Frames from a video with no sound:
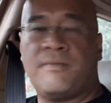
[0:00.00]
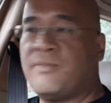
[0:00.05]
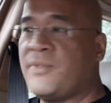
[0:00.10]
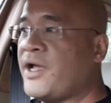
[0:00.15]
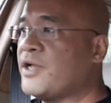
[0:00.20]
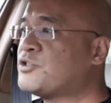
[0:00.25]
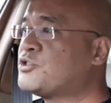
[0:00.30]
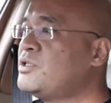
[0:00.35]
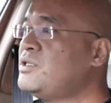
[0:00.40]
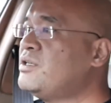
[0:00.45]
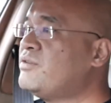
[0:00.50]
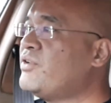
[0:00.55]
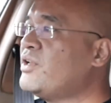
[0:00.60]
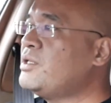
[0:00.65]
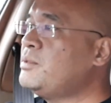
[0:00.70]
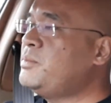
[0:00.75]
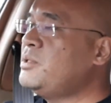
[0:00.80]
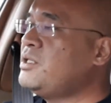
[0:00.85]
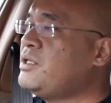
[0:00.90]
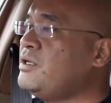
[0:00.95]
actually
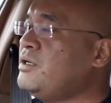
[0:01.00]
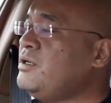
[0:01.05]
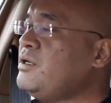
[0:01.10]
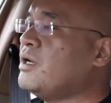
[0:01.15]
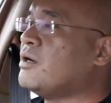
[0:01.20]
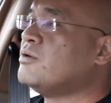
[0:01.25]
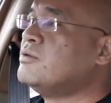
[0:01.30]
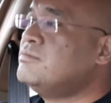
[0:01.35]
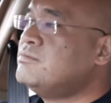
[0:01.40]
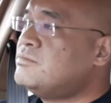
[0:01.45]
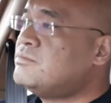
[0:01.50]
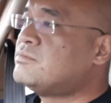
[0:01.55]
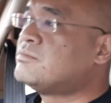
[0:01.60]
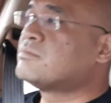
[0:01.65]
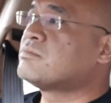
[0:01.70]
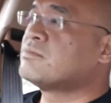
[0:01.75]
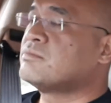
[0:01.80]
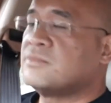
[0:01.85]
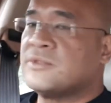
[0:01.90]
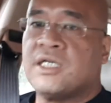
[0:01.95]
available here now.
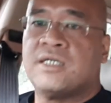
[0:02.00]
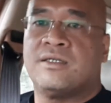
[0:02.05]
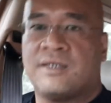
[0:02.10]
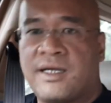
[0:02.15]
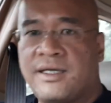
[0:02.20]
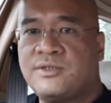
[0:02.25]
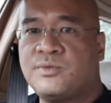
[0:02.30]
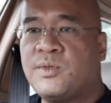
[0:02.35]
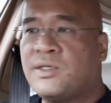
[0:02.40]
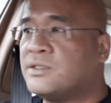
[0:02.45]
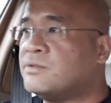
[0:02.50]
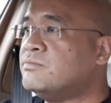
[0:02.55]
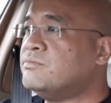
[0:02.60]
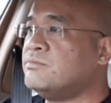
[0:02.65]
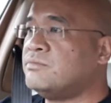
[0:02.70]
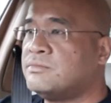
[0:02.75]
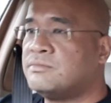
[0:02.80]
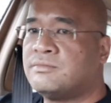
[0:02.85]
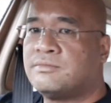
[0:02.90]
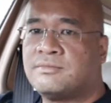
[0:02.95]
Nice one.
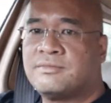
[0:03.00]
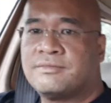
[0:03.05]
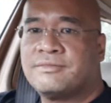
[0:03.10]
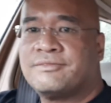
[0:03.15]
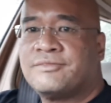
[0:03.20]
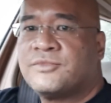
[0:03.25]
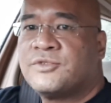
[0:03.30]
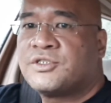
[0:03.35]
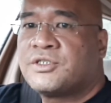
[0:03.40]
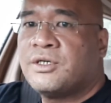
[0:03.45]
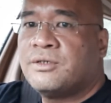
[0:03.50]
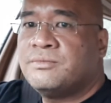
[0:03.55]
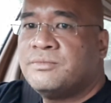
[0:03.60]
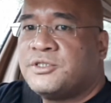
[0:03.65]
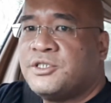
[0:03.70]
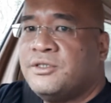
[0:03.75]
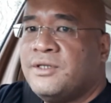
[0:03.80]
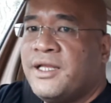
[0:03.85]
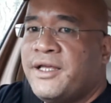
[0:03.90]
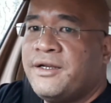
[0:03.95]
So,
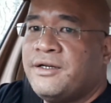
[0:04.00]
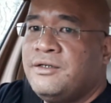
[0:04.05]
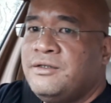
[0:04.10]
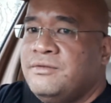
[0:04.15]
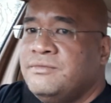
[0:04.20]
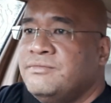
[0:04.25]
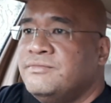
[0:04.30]
see you later.